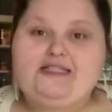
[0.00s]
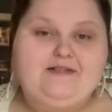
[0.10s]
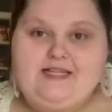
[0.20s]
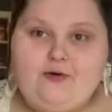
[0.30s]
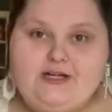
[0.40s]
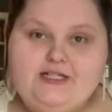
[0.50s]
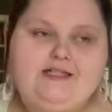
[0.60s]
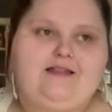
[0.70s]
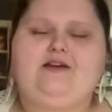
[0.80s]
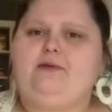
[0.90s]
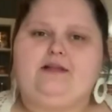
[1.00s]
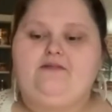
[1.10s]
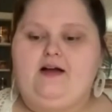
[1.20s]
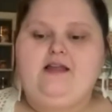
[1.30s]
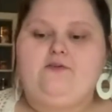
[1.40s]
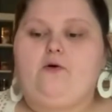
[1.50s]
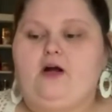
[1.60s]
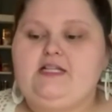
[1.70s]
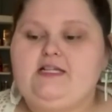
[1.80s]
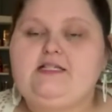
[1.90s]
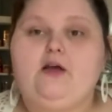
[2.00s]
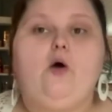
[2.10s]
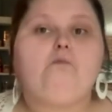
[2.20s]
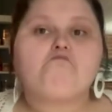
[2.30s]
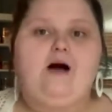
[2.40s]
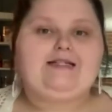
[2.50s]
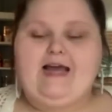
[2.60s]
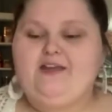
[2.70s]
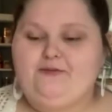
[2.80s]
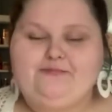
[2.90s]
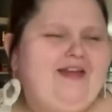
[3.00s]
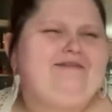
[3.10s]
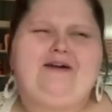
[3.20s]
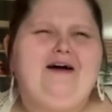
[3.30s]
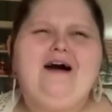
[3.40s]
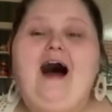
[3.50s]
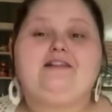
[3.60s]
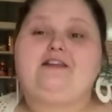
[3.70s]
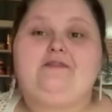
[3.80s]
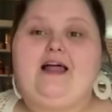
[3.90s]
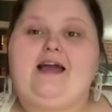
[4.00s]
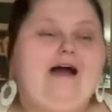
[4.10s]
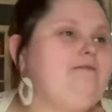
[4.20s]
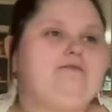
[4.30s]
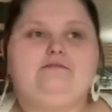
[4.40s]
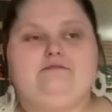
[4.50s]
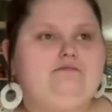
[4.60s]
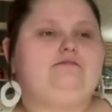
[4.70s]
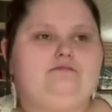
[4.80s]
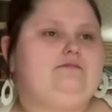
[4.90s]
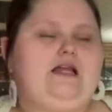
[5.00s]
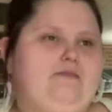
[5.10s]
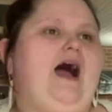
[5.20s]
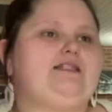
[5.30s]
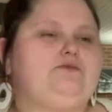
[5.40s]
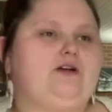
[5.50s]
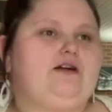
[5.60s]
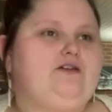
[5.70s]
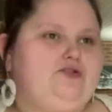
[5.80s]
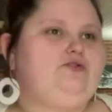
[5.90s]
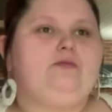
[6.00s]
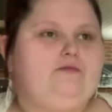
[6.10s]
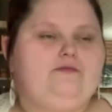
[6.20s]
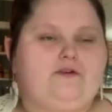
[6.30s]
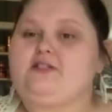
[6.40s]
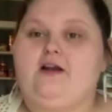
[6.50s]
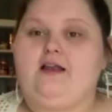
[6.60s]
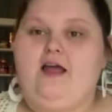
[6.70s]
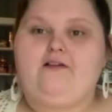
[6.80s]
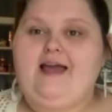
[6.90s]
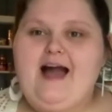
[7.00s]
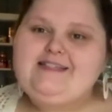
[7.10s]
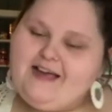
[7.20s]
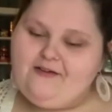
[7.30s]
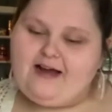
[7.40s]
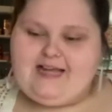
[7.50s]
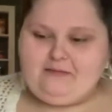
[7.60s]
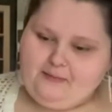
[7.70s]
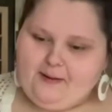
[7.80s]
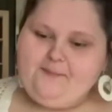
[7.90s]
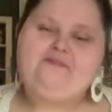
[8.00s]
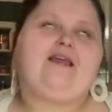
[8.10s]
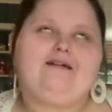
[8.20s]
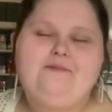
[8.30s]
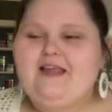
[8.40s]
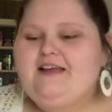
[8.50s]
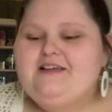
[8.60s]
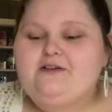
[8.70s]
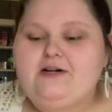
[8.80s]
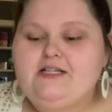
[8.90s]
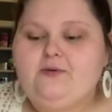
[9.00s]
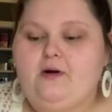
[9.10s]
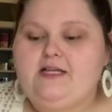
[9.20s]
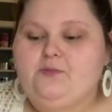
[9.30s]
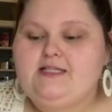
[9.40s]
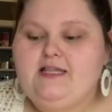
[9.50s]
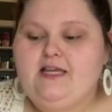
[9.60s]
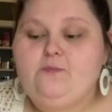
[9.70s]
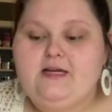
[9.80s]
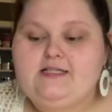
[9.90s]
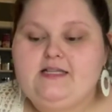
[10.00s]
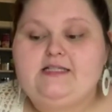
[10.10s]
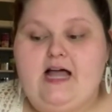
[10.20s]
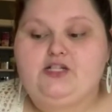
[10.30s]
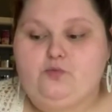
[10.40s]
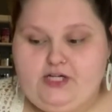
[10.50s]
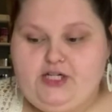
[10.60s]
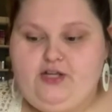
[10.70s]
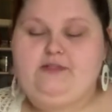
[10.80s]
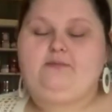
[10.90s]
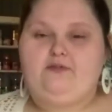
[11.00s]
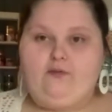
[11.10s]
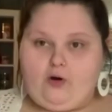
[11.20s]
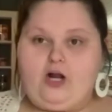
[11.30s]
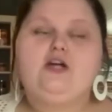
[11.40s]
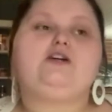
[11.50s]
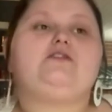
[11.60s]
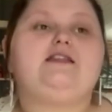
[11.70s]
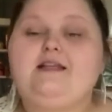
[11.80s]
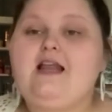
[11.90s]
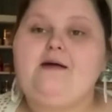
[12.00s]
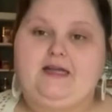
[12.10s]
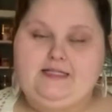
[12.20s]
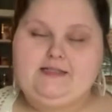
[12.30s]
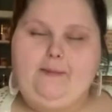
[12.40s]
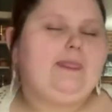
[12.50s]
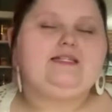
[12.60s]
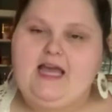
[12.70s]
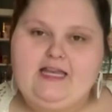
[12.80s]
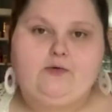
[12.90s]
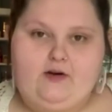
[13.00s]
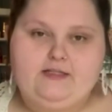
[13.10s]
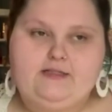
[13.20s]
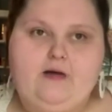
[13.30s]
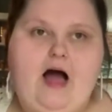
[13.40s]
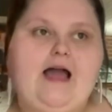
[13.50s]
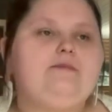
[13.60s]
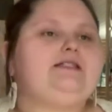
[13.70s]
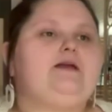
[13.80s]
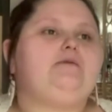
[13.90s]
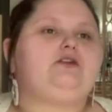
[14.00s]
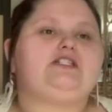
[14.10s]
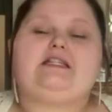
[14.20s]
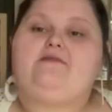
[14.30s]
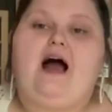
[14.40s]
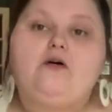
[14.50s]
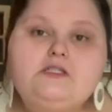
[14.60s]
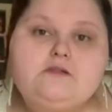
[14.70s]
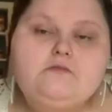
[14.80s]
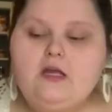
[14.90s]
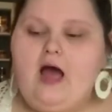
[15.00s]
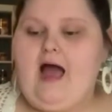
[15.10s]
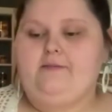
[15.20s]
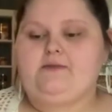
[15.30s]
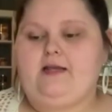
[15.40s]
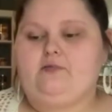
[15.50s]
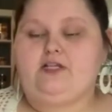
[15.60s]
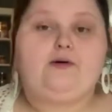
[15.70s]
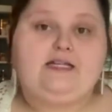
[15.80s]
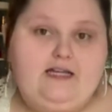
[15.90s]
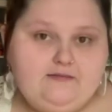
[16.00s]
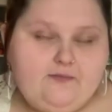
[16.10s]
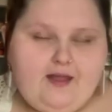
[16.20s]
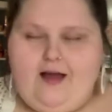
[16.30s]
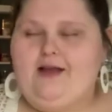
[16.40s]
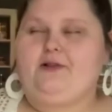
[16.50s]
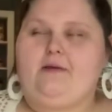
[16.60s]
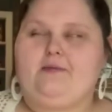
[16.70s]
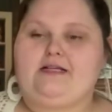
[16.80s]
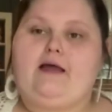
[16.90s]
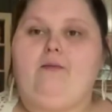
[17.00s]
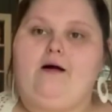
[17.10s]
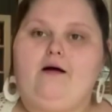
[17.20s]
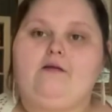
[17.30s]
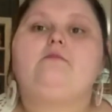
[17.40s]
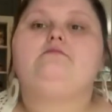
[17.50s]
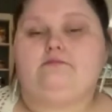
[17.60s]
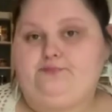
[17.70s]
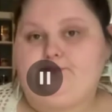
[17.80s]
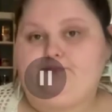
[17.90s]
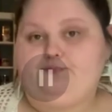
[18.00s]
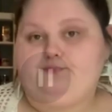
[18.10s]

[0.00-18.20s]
17 questions, I think would be really fun. If you were watching this, I tag you. I literally feel like I'm in the past where YouTube first started and they're like, I tag you, I tag blah, blah, blah. Okay. So question number one is what's the thing you miss slash wish you did before? So the thing that I miss is hanging out with friends. I miss being able to just leave the house. I miss being able to go out to eat. I know a lot of people are gonna say, oh my God.